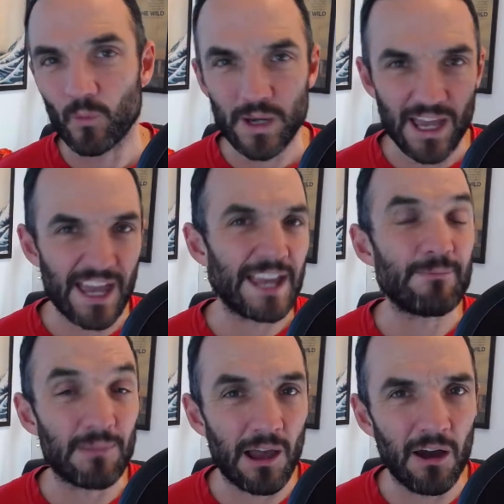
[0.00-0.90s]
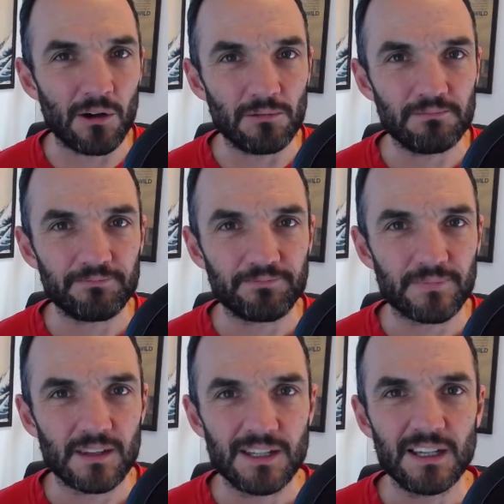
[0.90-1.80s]
We aim low.
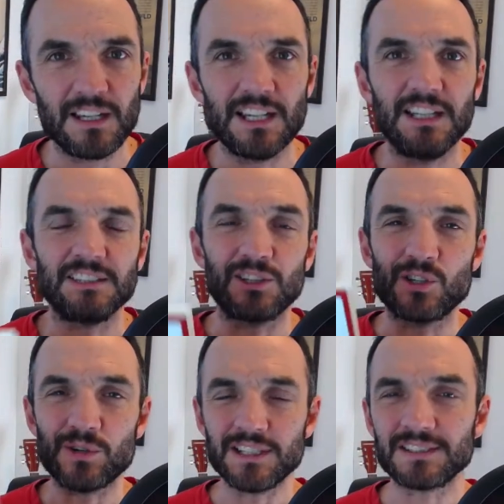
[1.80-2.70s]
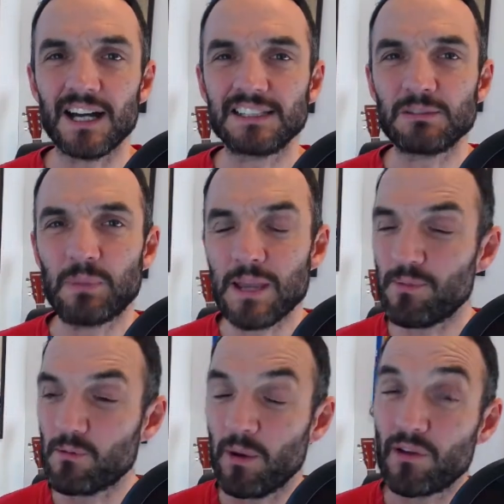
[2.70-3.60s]
So criticizing
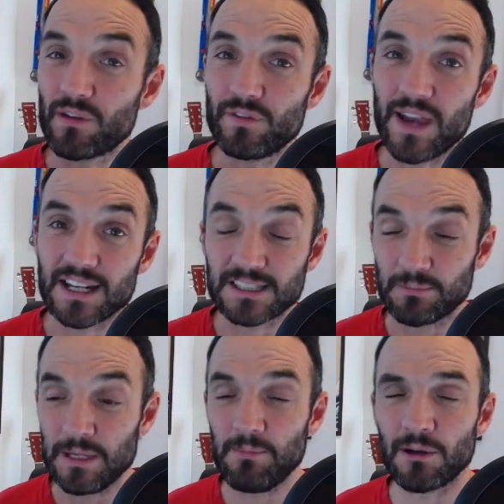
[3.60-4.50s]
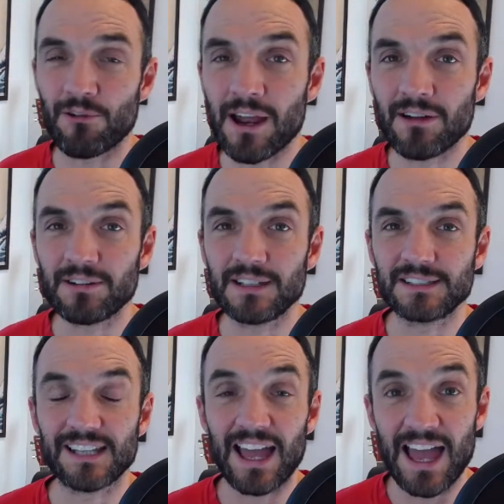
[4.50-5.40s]
people both affects the people around
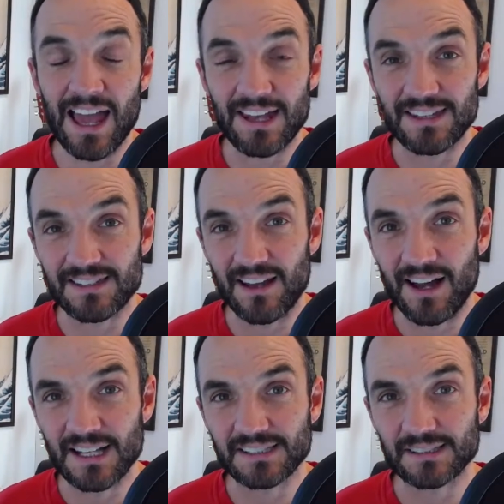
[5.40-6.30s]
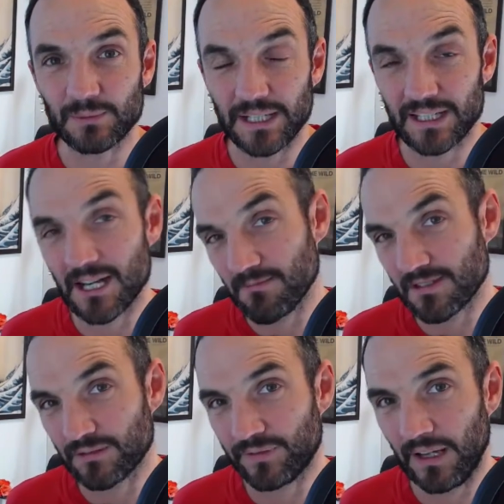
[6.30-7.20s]
us and us when it comes
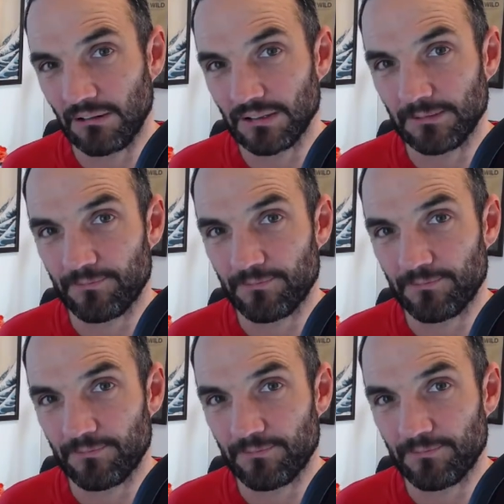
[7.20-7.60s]
to failure.